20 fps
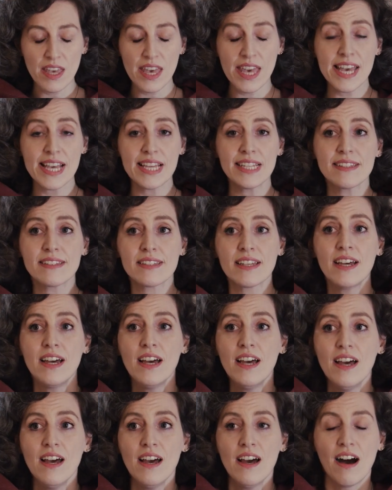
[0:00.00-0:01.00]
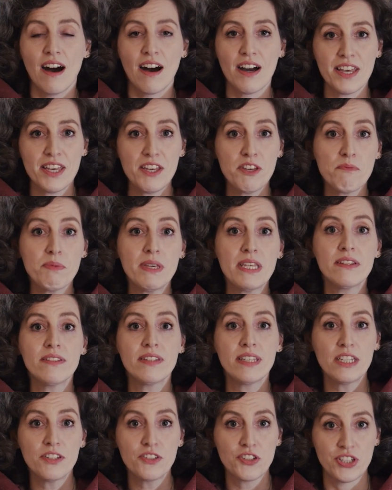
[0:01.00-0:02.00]
And I have been
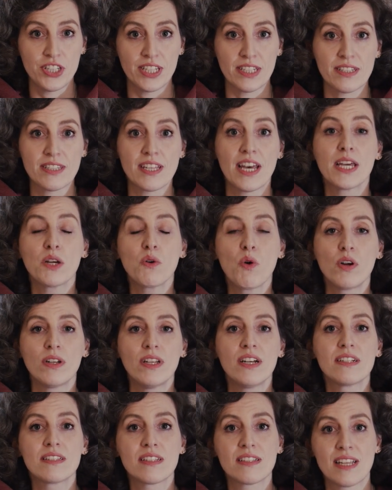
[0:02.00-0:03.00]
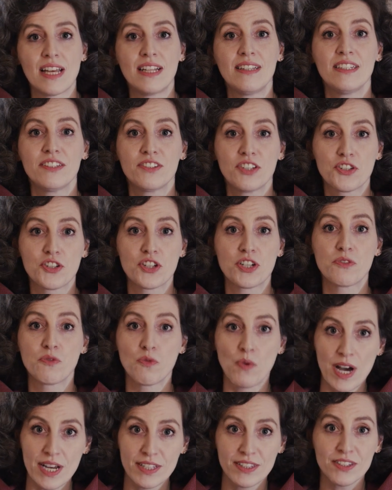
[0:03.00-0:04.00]
teaching Psychoanalysis and Literature
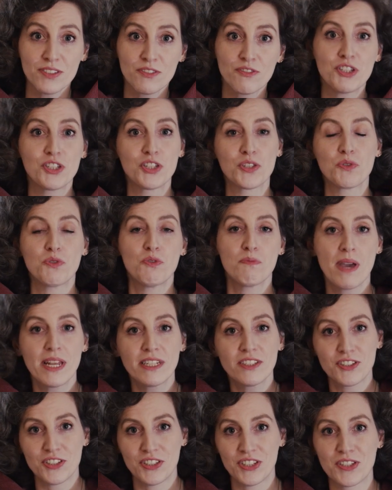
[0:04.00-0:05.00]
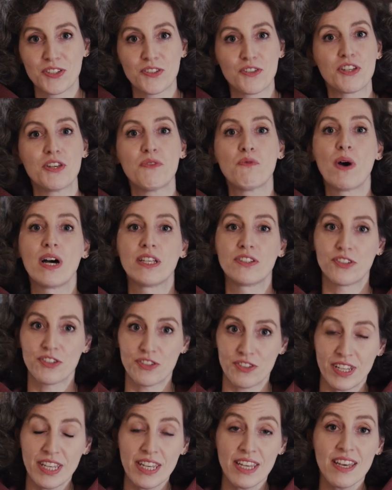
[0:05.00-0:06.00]
1, which is Humanities
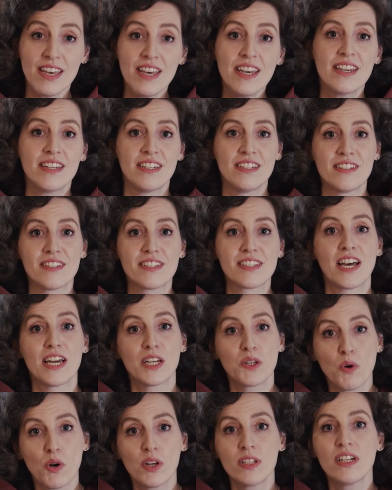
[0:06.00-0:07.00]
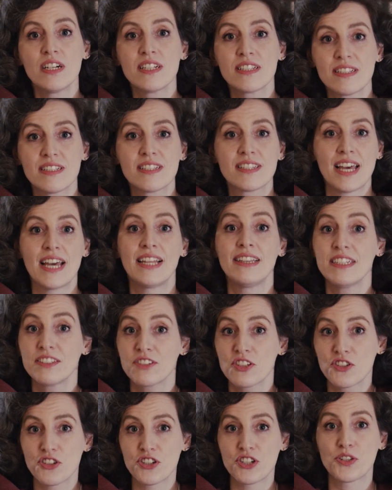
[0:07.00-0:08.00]
313, and Psychoanalysis and
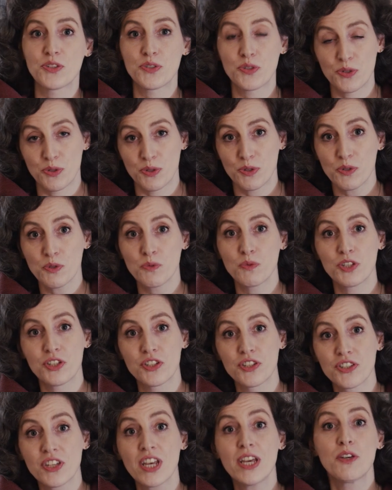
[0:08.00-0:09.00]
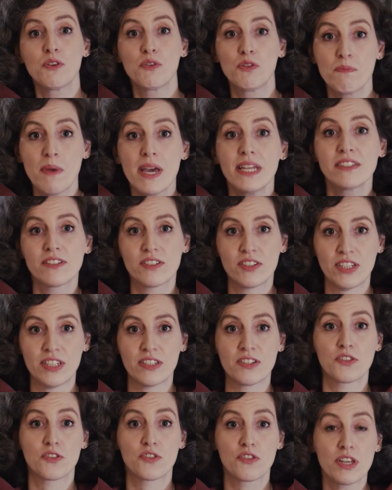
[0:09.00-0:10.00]
Literature 2, which is
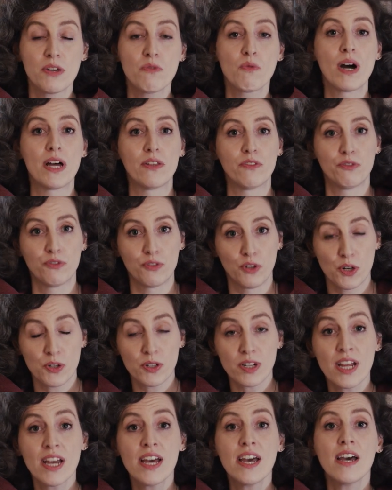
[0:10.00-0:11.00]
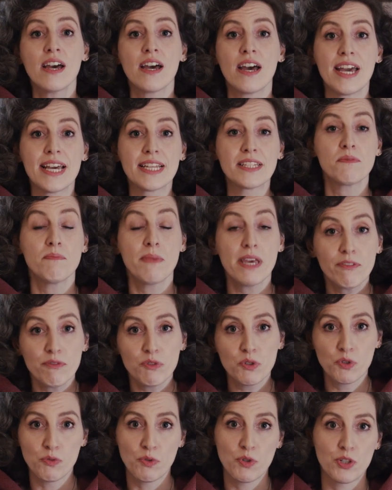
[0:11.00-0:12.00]
Humanities 314, at
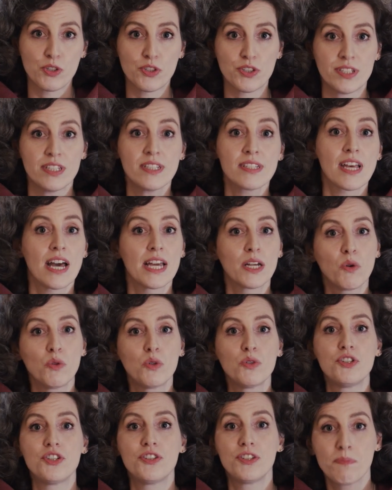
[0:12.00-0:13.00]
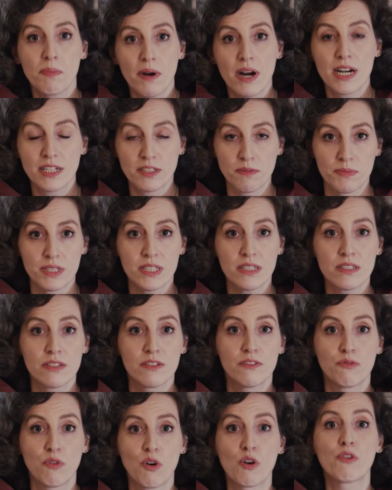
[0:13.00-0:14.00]
MEF University Psychology Department
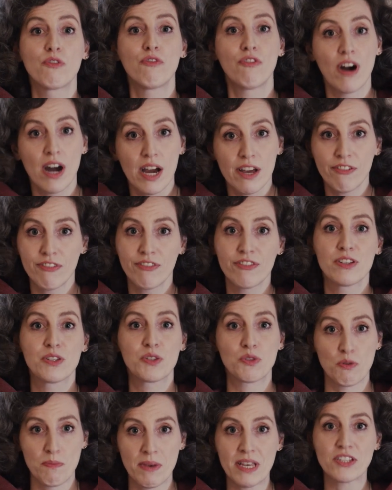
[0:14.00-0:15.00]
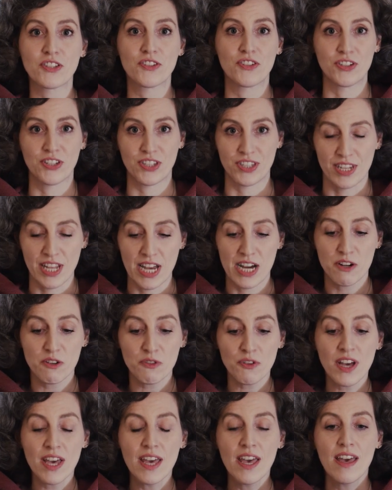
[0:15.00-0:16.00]
for 5 semesters
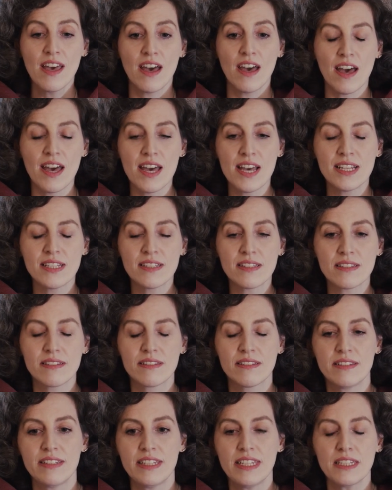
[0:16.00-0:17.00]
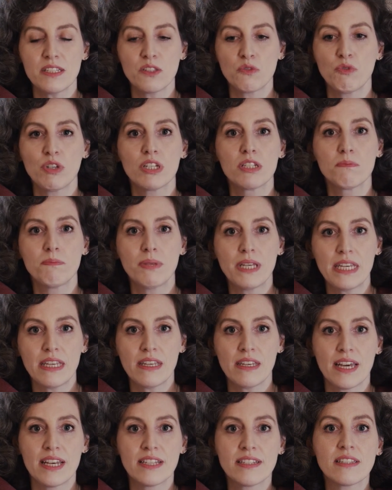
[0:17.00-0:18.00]
now. And these will
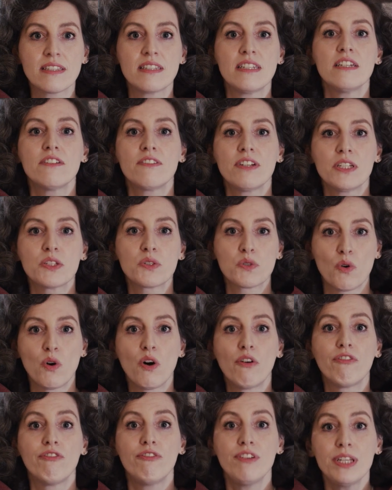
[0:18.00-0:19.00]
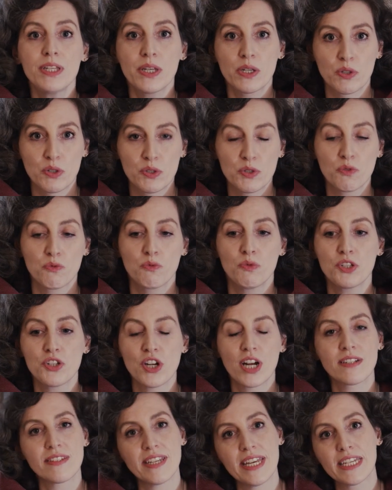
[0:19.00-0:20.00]
be a series of videos which
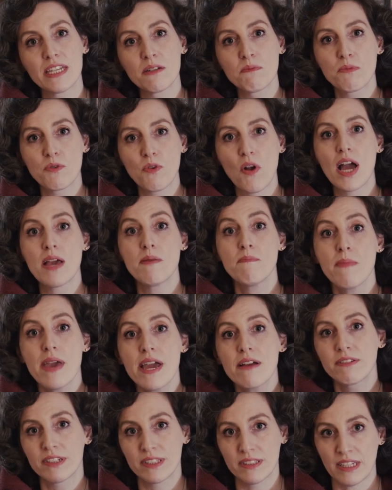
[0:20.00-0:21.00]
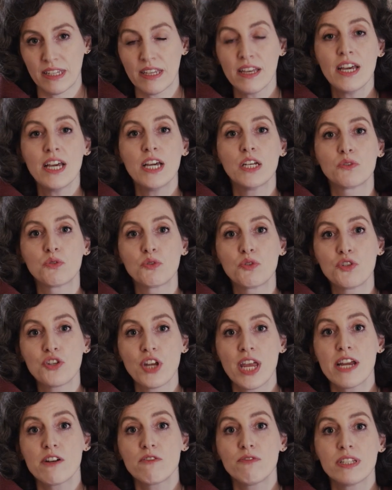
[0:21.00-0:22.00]
are taken primarily to
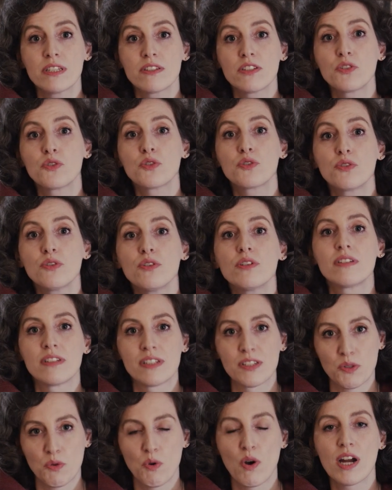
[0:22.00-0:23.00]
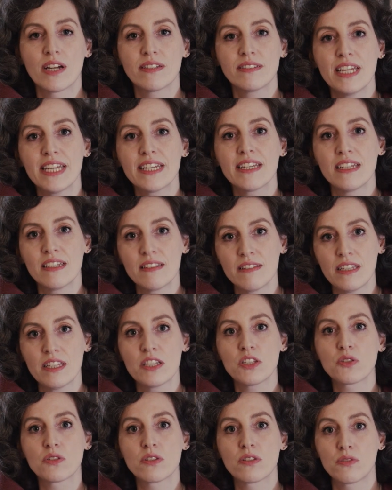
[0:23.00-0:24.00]
share with the students who are taking
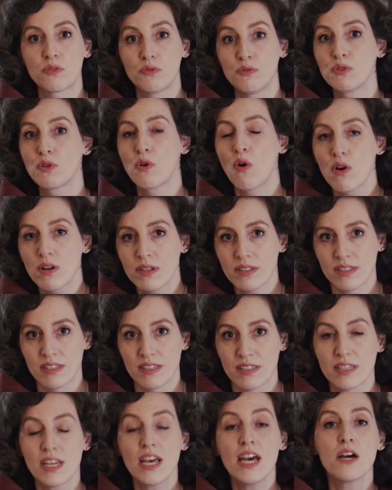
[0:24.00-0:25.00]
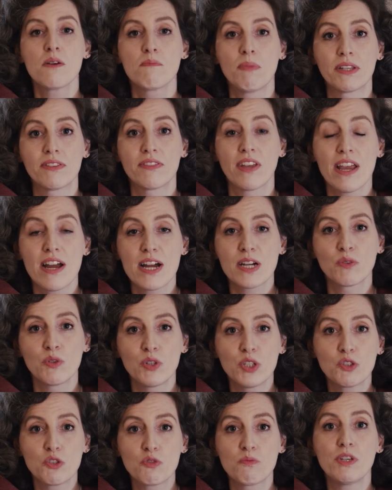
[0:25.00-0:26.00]
these two courses, but they are
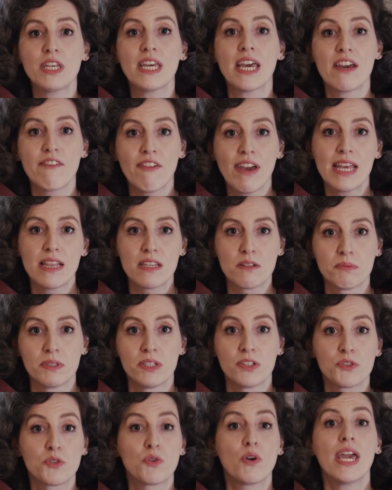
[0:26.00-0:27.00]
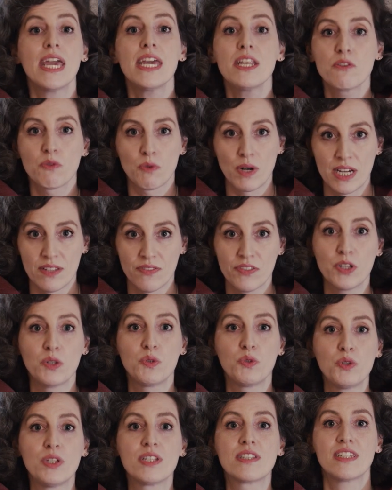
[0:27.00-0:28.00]
going to be available to anyone
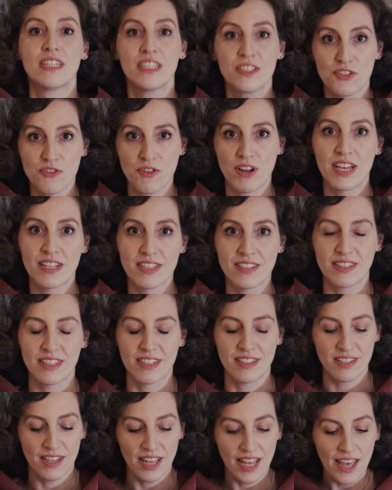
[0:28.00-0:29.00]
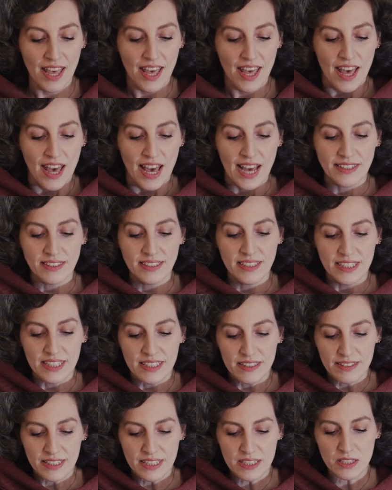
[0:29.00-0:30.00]
who is interested. And
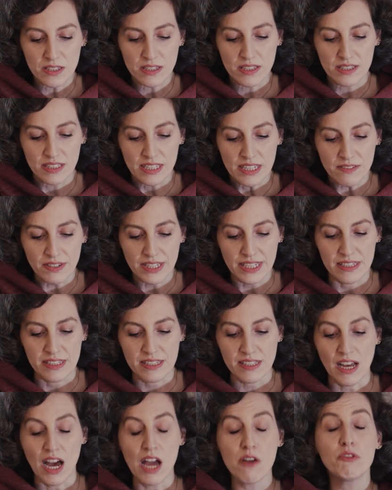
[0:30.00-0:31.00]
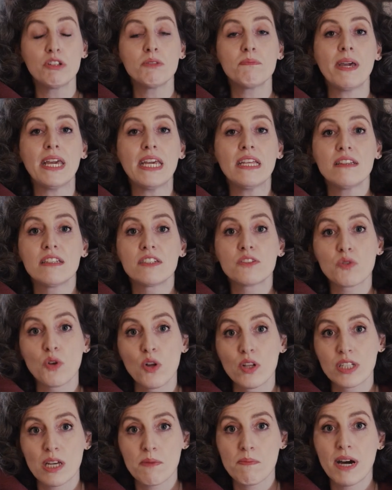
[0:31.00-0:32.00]
in these series, I will mainly
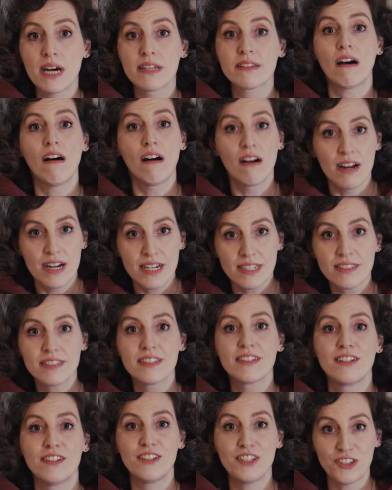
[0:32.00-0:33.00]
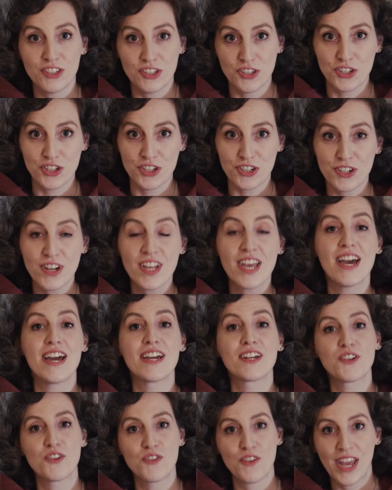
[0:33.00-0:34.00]
talk about art, literature,
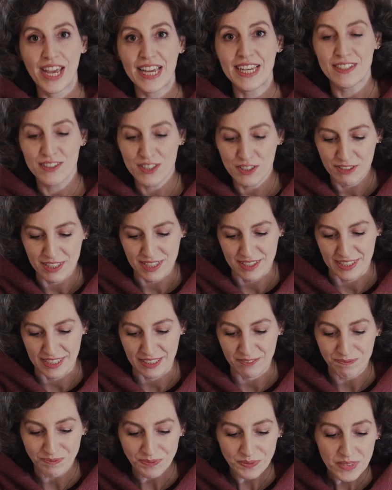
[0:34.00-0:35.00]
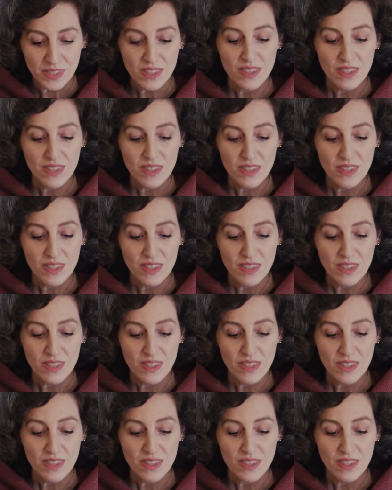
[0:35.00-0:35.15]
and creativity.